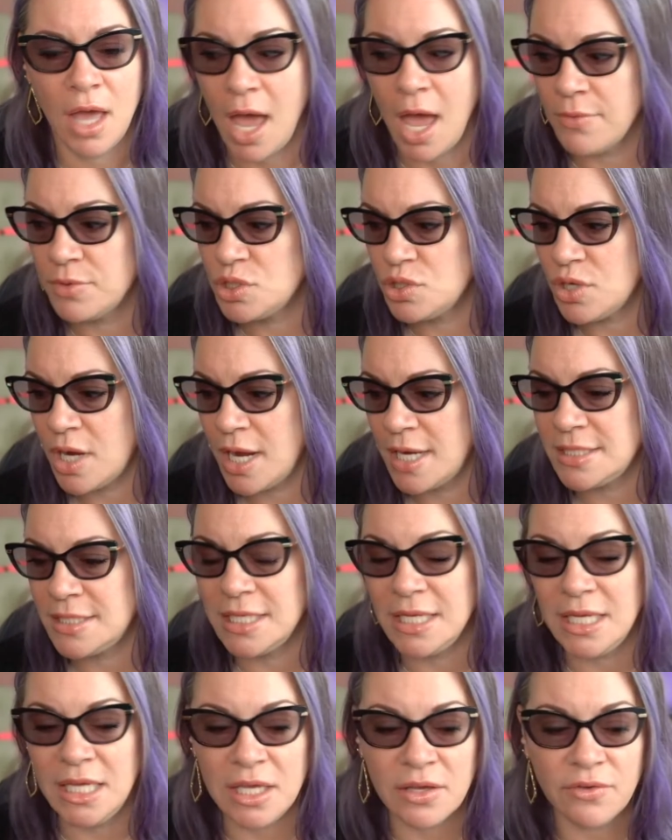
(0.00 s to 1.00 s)
I was trying
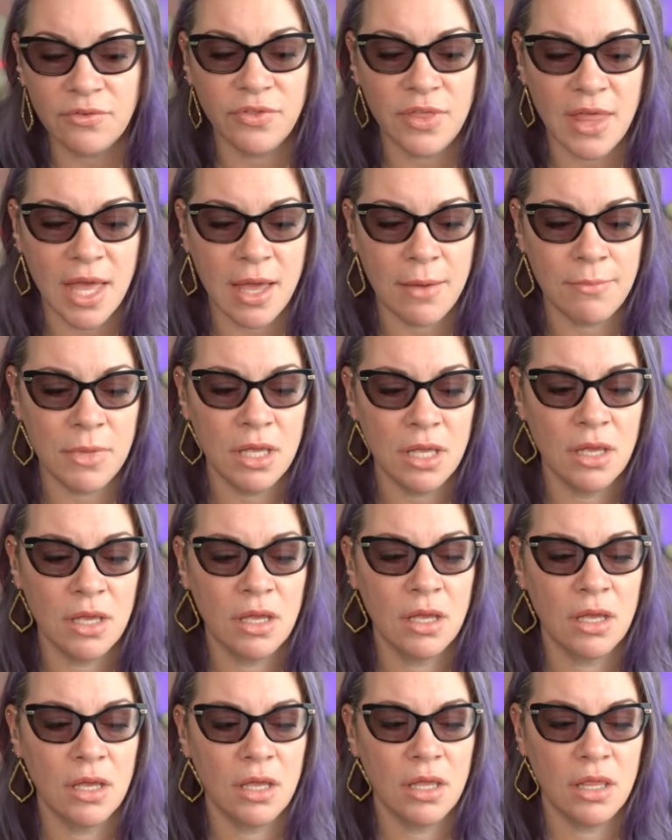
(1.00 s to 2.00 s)
to give them
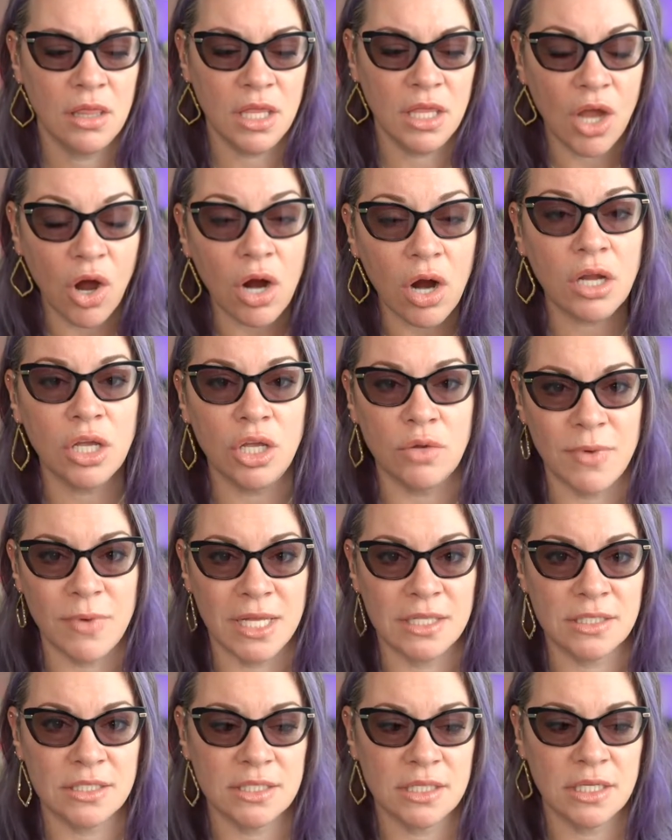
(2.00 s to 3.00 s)
the
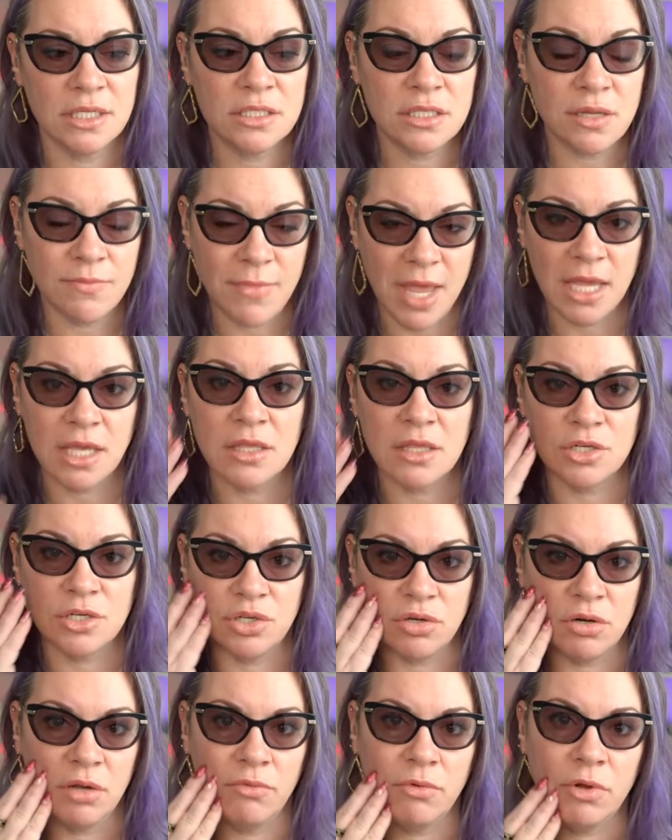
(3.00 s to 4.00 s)
arguments to make in the
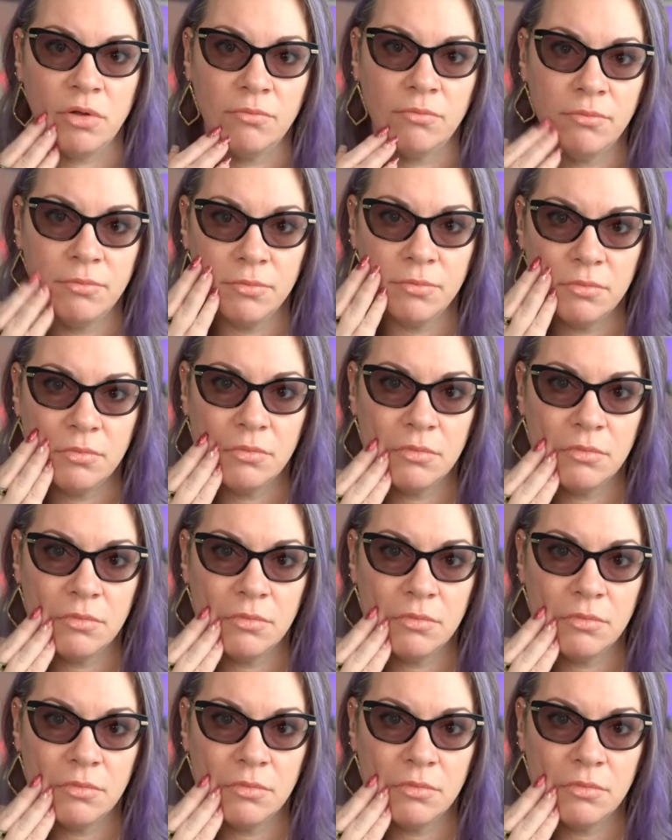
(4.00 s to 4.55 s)
jury room